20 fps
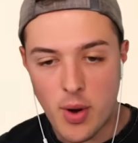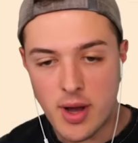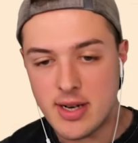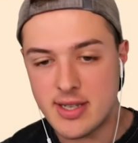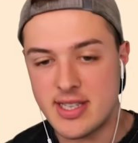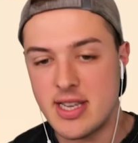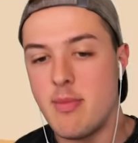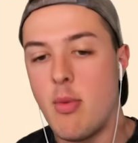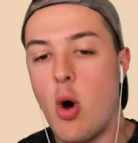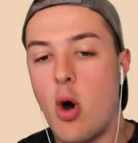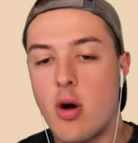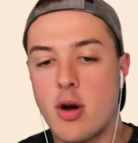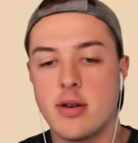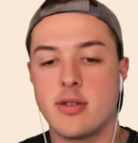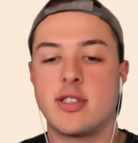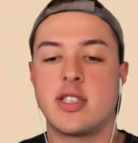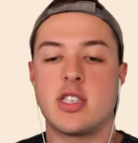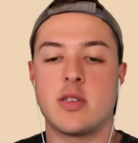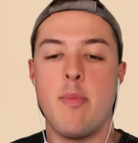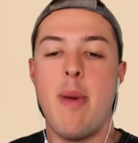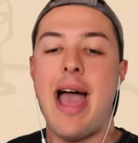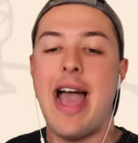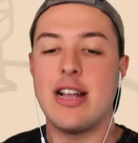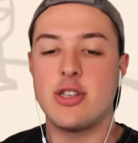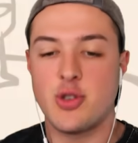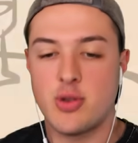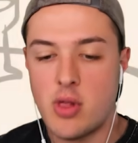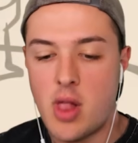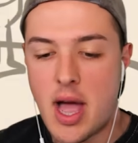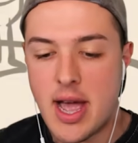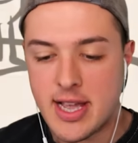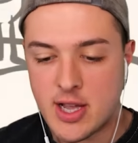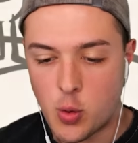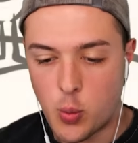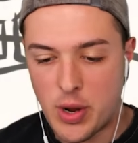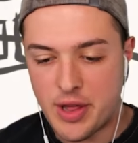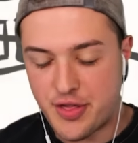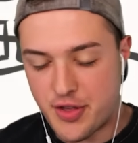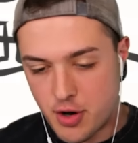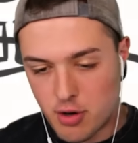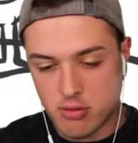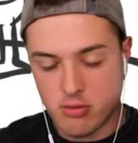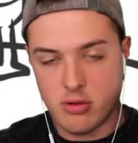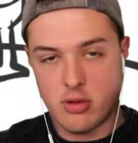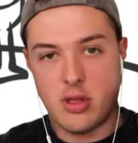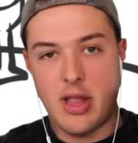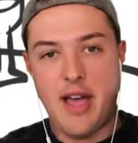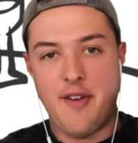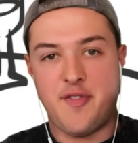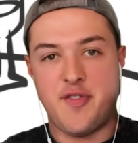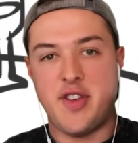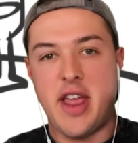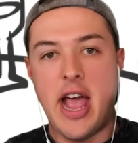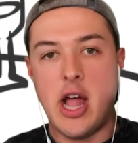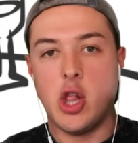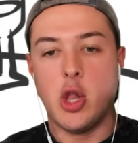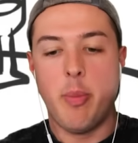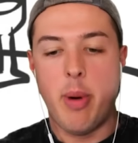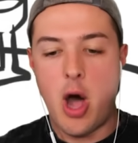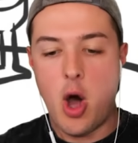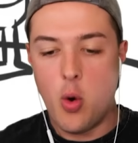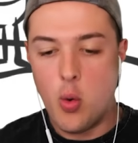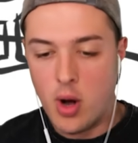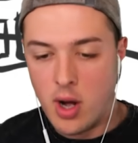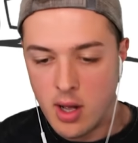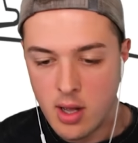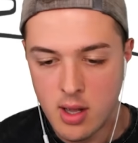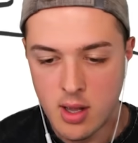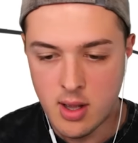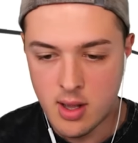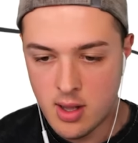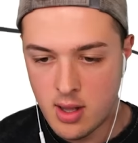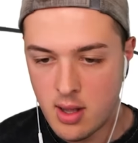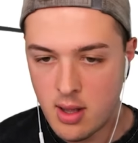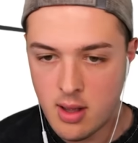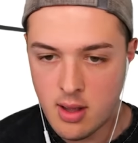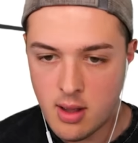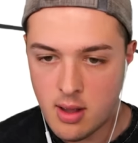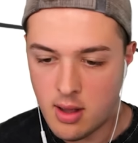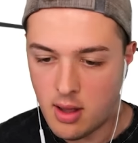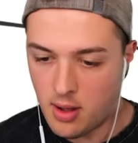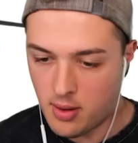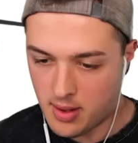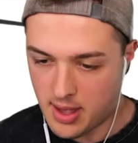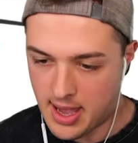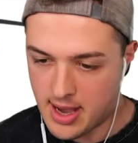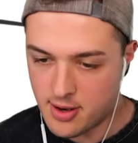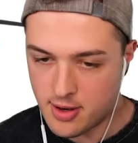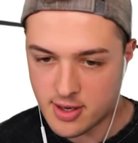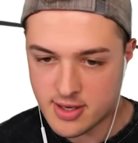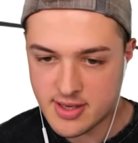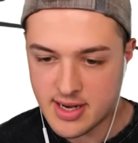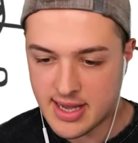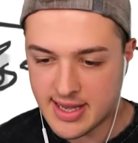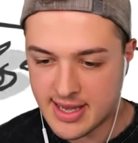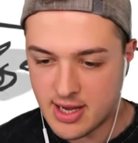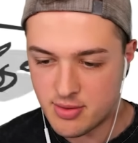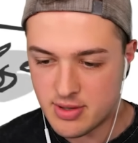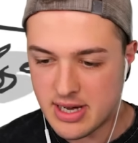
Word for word: and want to see more, smash like with your left elbow. Okay, it looks like